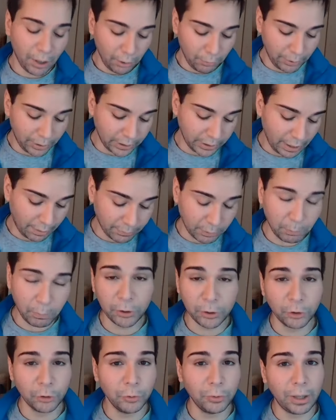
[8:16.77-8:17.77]
We just have to
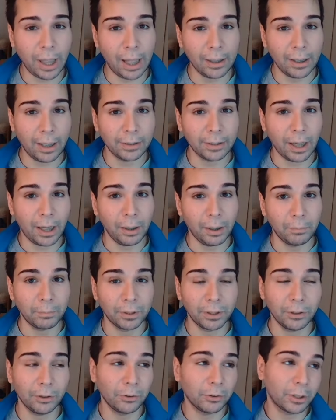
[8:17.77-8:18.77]
push through that at times.
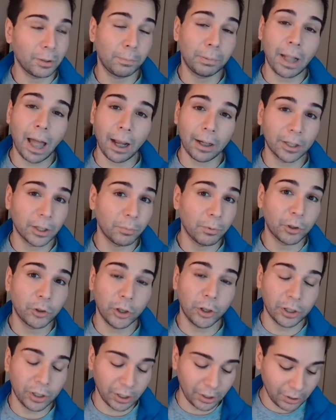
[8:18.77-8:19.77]
You know, it's a block, it's a
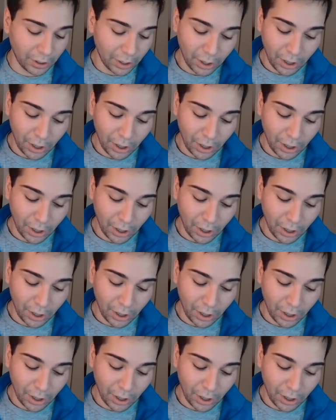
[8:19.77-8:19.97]
restriction.